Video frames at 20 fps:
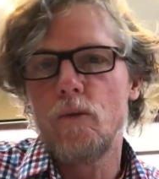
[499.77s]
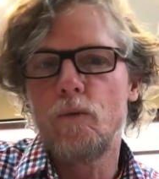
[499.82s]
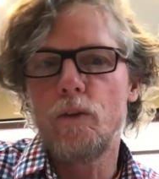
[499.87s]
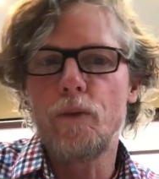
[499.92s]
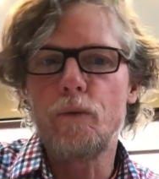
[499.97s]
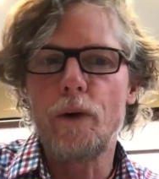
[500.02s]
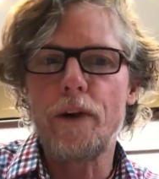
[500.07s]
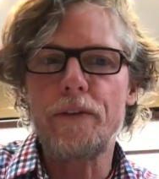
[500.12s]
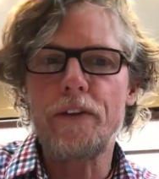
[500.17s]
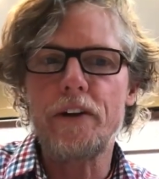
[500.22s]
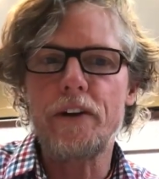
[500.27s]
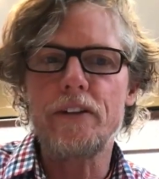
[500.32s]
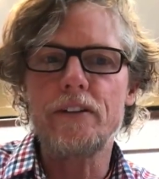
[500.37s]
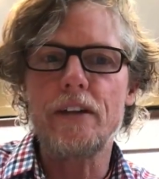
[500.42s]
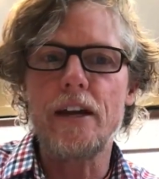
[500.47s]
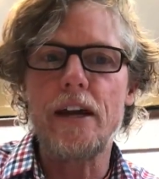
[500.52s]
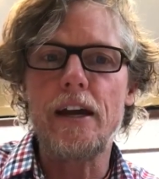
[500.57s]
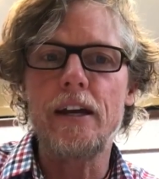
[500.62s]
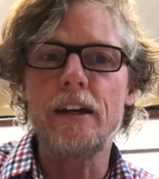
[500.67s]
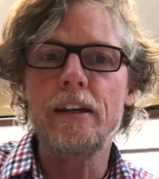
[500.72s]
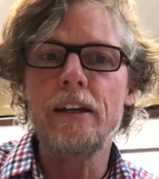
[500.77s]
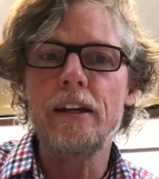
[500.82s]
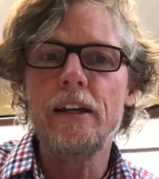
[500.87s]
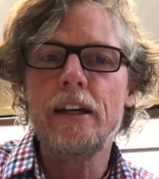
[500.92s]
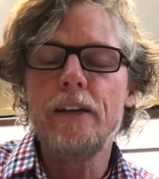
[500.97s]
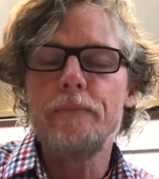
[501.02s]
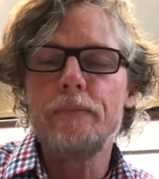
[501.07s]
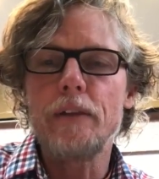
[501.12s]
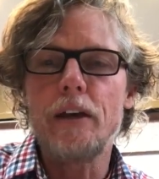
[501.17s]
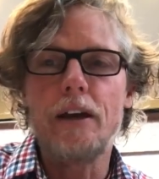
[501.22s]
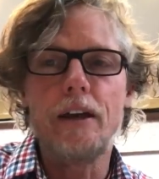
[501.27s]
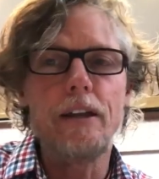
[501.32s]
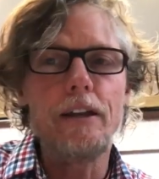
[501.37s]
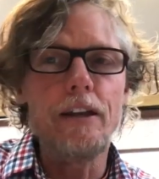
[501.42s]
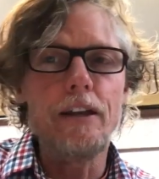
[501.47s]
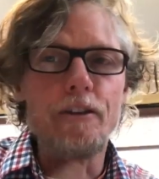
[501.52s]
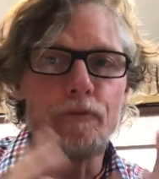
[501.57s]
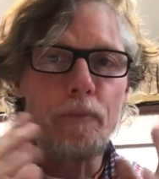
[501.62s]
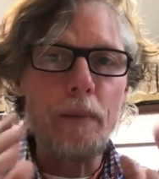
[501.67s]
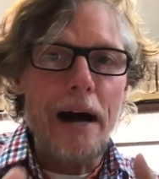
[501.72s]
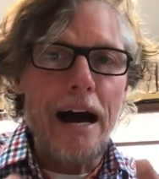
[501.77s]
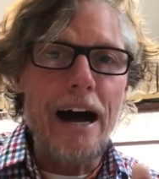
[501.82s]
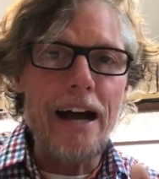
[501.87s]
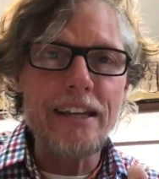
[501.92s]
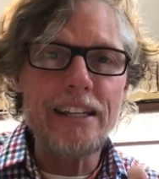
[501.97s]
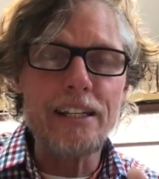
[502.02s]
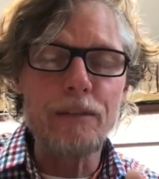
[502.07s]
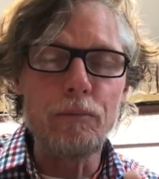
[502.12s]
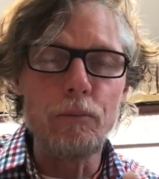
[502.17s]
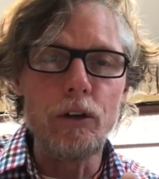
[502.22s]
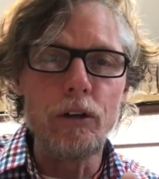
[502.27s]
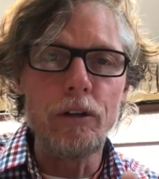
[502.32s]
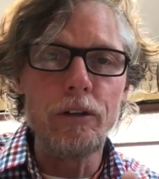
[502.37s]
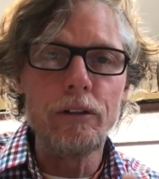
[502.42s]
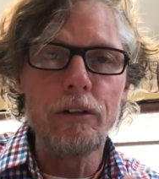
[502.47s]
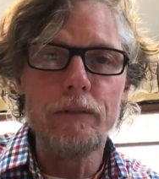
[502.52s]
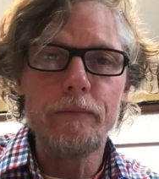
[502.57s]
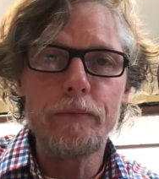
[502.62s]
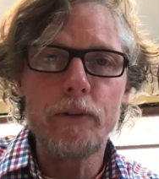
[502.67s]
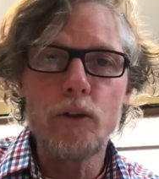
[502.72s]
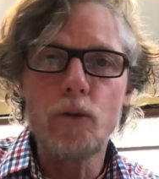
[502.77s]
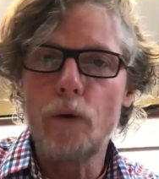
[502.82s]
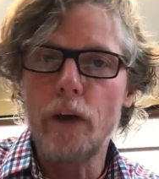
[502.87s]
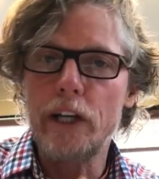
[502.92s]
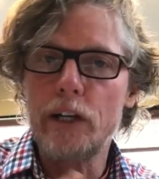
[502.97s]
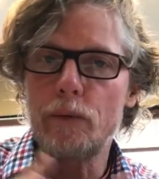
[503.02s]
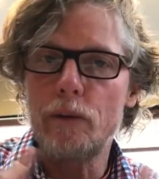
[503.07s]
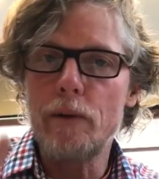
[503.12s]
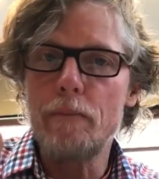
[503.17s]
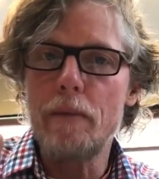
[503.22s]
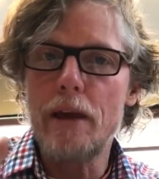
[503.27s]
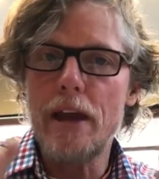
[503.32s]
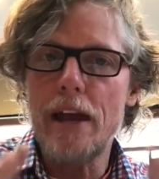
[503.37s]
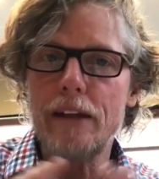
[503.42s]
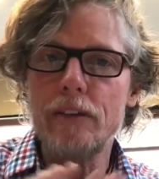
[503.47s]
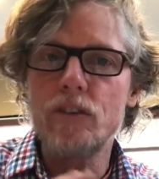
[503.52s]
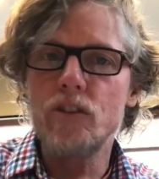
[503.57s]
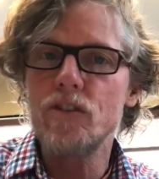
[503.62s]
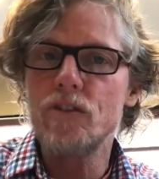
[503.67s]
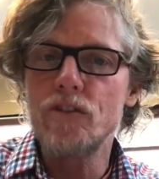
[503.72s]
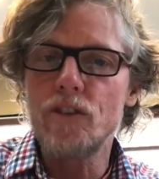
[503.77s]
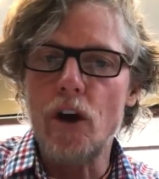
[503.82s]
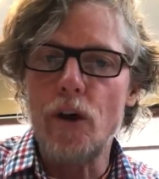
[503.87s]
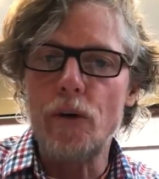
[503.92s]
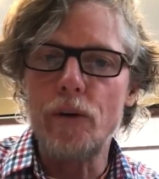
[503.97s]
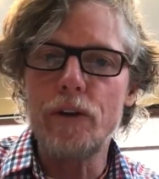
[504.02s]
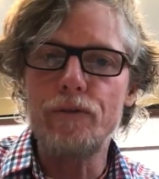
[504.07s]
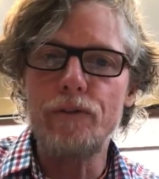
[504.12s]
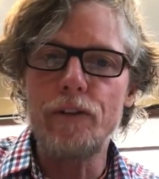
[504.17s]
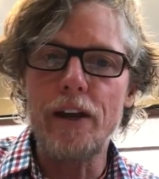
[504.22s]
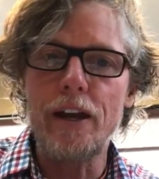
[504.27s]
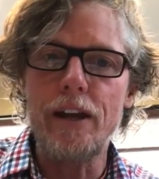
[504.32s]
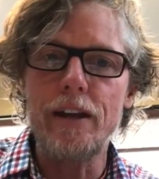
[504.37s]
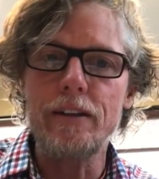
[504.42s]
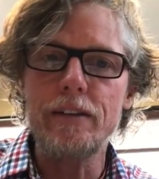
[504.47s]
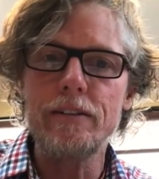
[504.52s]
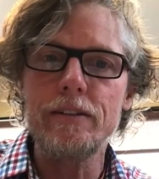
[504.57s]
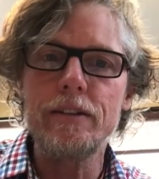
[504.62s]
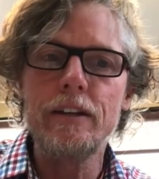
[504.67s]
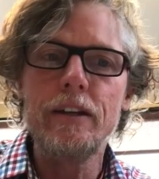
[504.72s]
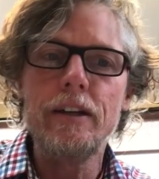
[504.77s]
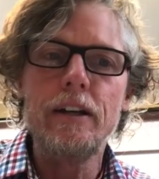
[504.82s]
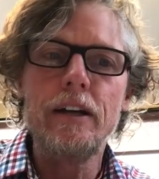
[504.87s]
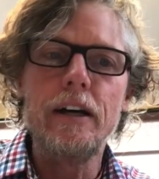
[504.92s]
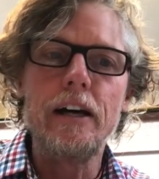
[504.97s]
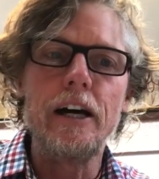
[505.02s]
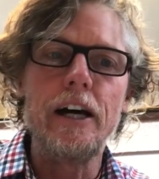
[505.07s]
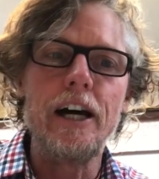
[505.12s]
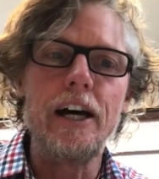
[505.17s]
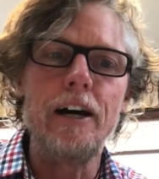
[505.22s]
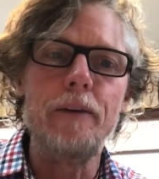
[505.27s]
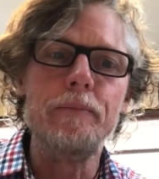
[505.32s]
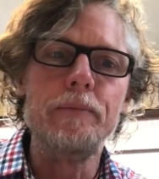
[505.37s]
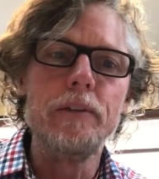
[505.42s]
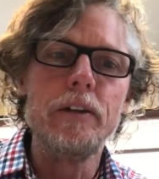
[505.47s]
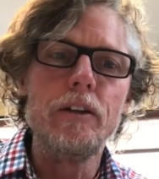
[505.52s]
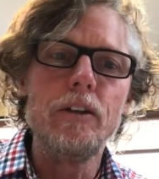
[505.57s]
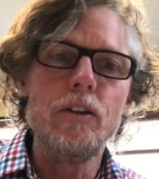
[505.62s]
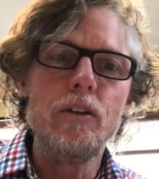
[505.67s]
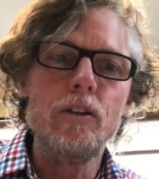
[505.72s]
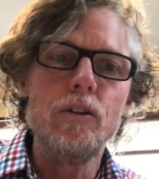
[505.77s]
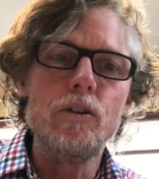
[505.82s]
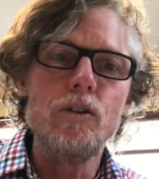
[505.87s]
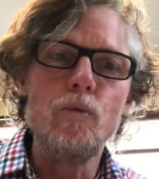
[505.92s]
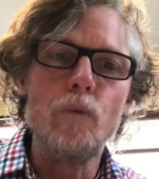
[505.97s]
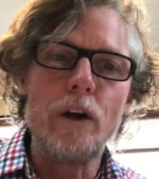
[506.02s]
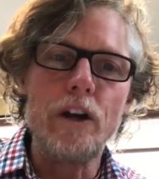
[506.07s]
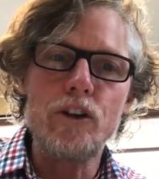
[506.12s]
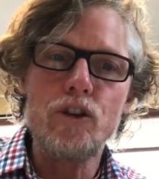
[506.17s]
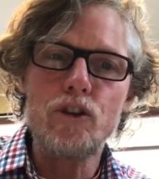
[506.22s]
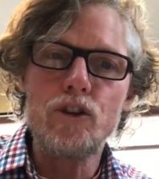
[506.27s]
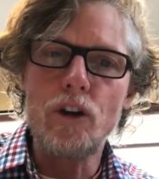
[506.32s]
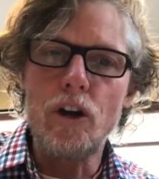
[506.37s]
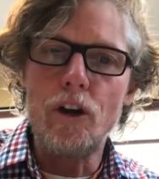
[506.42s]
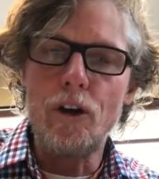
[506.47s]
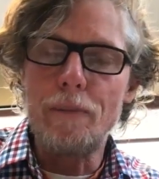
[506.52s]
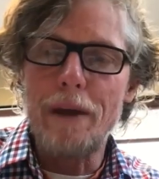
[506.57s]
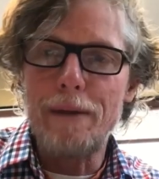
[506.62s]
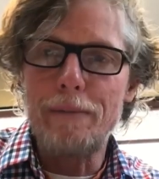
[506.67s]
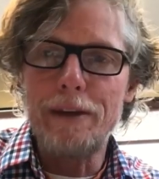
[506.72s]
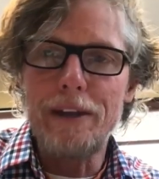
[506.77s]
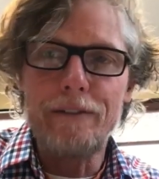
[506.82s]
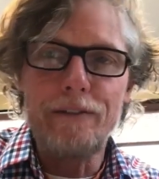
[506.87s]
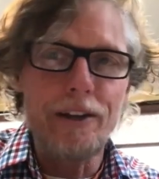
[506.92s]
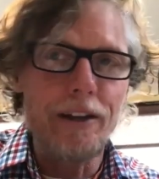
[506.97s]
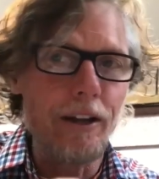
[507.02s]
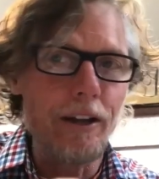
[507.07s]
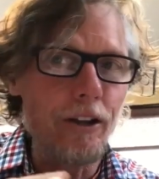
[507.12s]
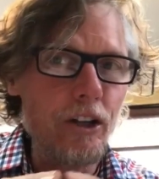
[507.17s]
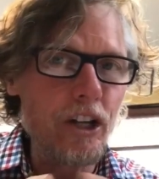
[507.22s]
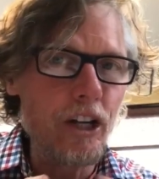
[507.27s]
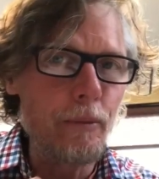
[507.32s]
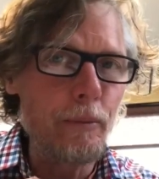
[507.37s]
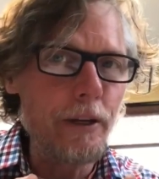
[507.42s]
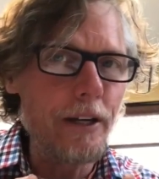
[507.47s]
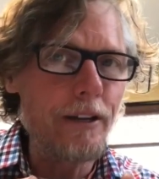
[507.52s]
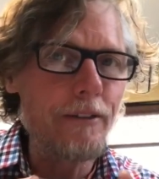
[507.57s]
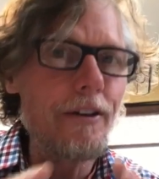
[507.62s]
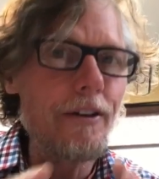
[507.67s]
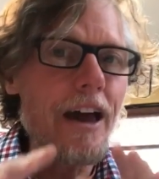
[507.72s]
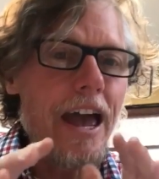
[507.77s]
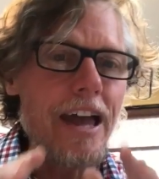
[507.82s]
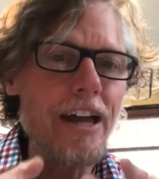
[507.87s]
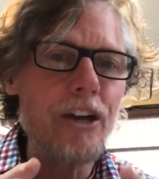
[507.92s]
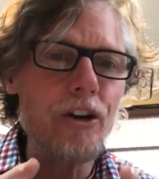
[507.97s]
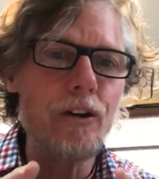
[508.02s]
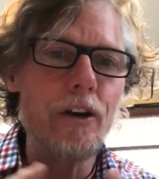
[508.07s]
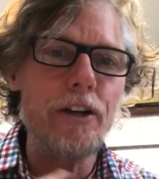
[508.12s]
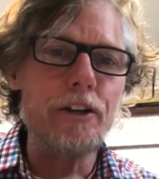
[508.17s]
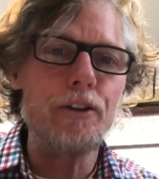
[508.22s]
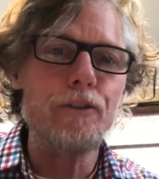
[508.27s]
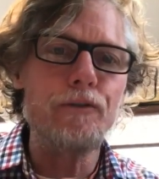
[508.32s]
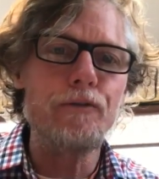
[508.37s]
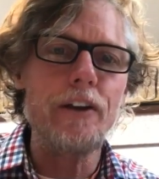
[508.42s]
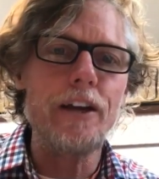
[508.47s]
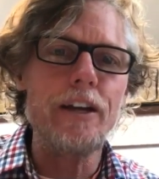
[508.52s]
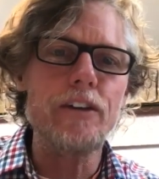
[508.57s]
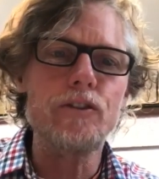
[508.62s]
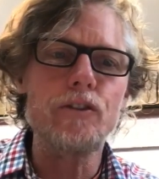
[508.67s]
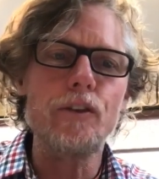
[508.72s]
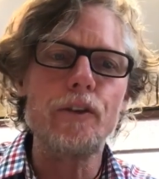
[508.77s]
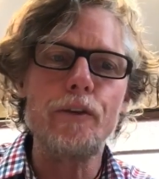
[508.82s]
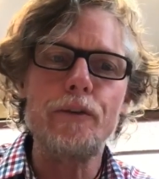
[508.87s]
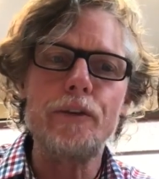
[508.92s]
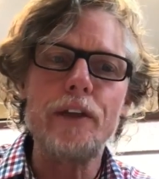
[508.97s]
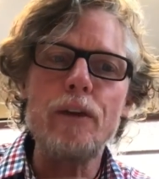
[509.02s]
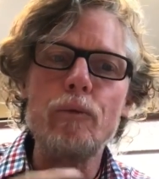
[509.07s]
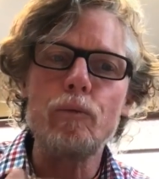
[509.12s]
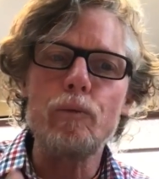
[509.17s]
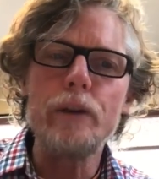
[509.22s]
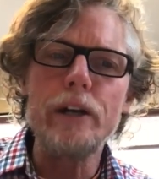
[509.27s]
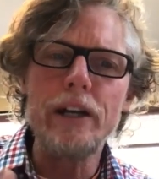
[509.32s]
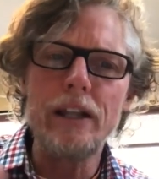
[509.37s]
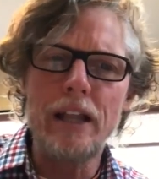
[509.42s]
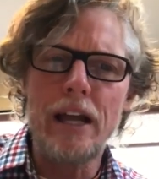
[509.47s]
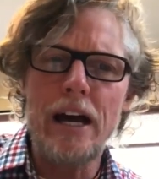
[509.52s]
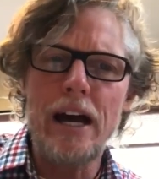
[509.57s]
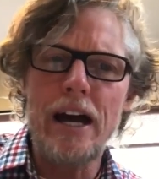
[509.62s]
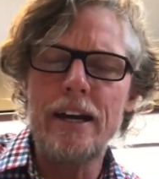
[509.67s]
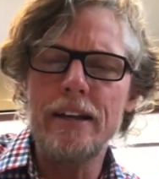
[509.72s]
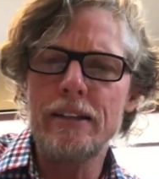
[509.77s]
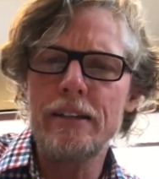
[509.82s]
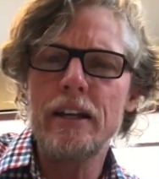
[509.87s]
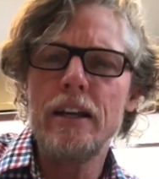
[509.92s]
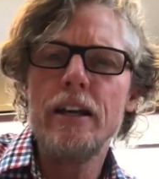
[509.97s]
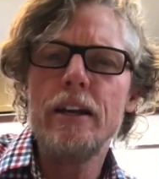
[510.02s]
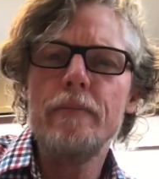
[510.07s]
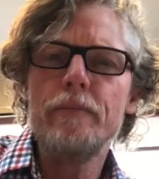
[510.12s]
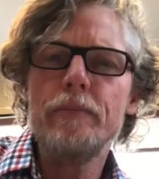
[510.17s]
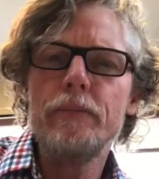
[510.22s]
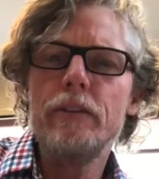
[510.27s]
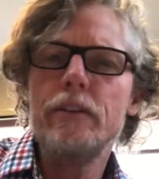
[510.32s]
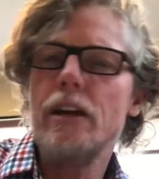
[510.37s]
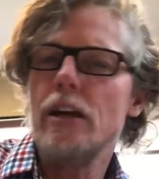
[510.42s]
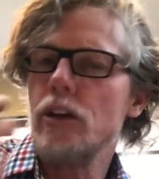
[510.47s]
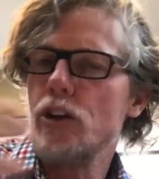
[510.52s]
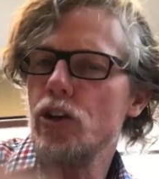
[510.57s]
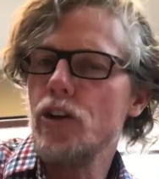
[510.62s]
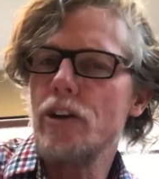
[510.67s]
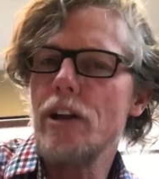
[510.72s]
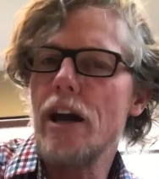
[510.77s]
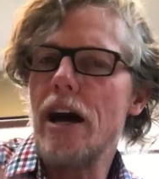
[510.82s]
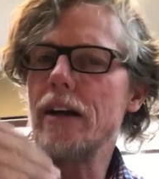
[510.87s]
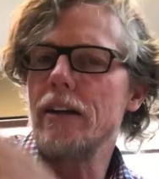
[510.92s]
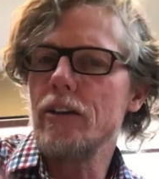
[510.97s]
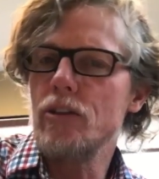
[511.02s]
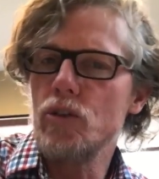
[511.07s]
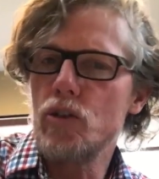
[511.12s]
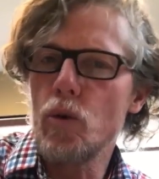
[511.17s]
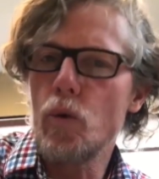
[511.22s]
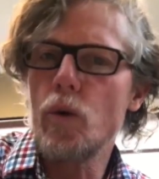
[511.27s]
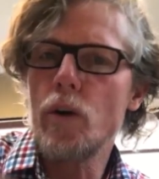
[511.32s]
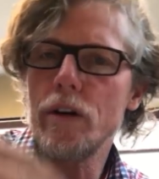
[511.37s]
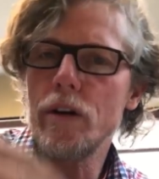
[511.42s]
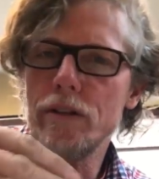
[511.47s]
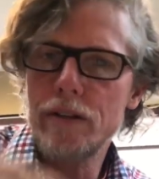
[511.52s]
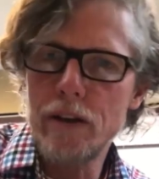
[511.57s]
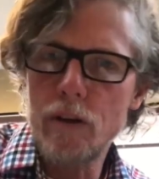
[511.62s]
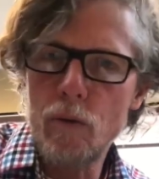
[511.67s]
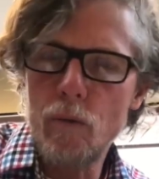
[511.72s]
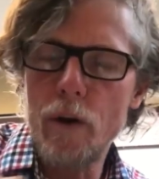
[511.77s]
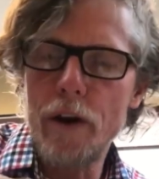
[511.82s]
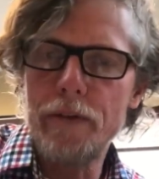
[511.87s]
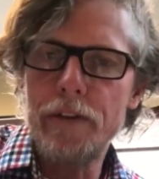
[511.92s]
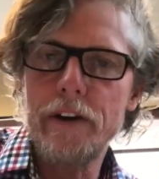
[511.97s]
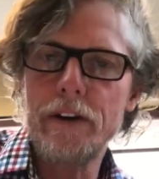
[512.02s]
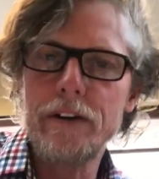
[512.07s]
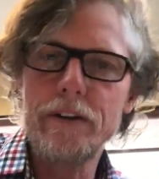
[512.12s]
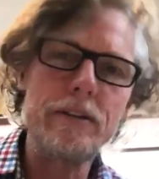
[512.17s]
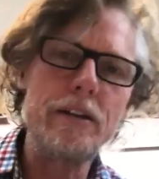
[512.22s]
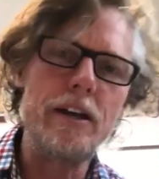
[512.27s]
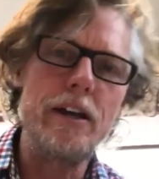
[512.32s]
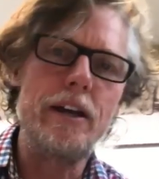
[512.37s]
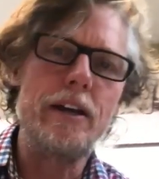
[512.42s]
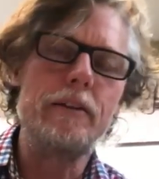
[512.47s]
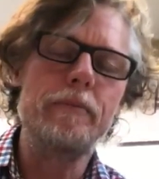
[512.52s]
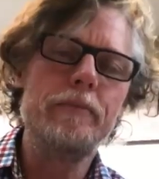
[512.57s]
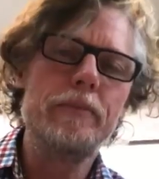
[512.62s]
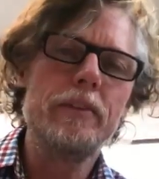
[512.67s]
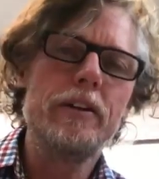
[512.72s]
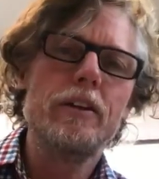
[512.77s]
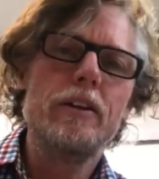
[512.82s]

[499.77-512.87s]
with what they're saying. And if possible, you want to remain stony-faced. Um, you want to show maybe even a little bit of anger on your face so that they realize that you're not endorsing what they're saying.